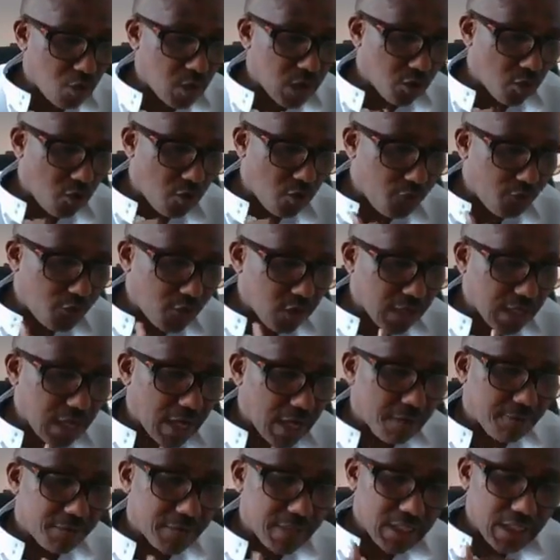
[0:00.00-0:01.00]
want to go further than
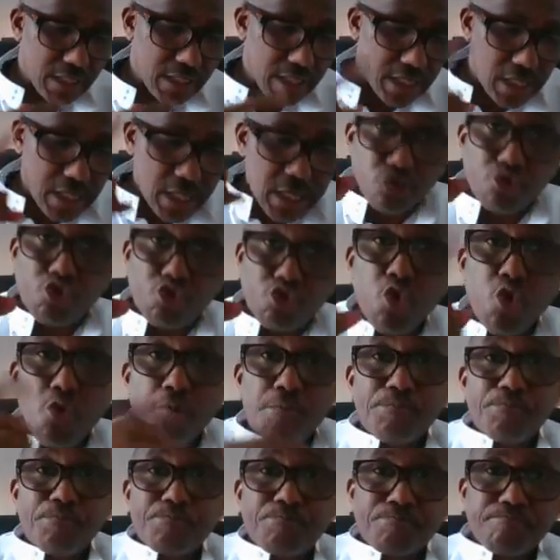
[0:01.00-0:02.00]
that.
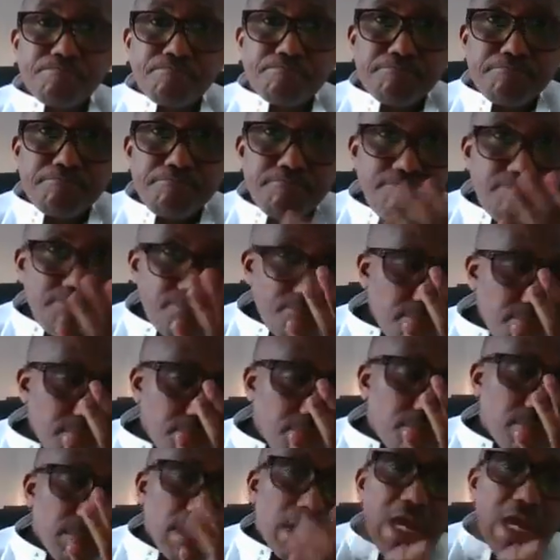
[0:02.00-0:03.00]
2,
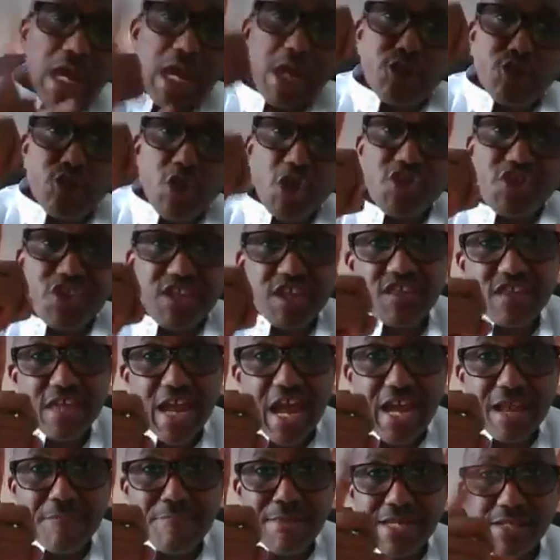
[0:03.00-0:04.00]
a justice
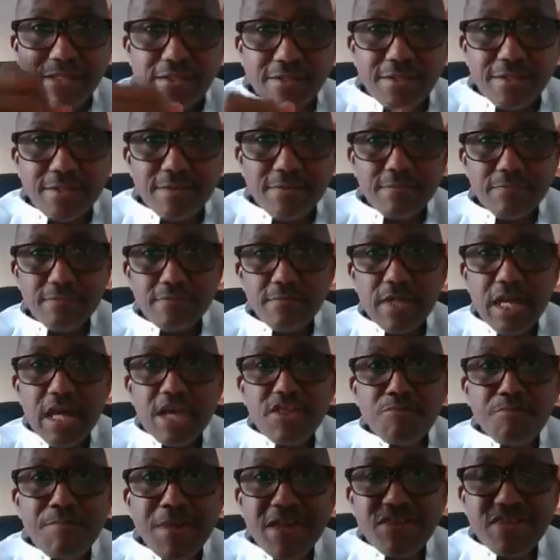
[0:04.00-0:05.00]
element, a
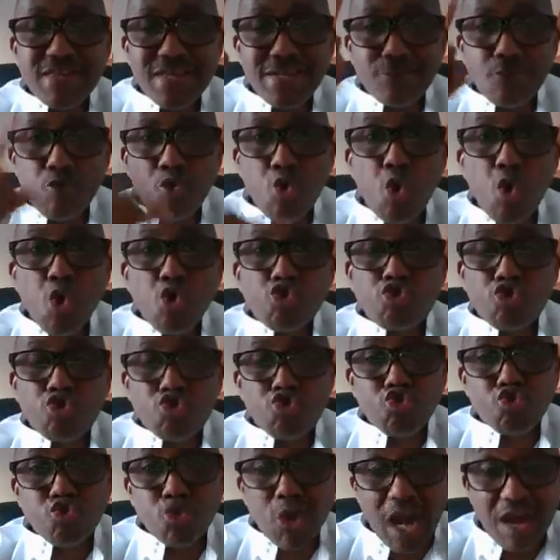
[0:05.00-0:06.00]
special court
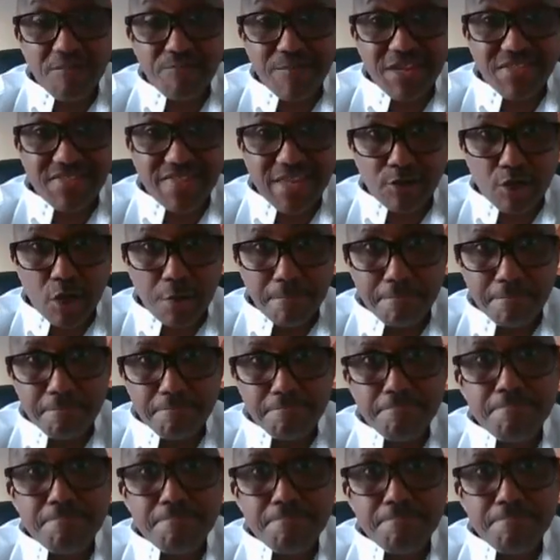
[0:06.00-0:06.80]
should have been set up.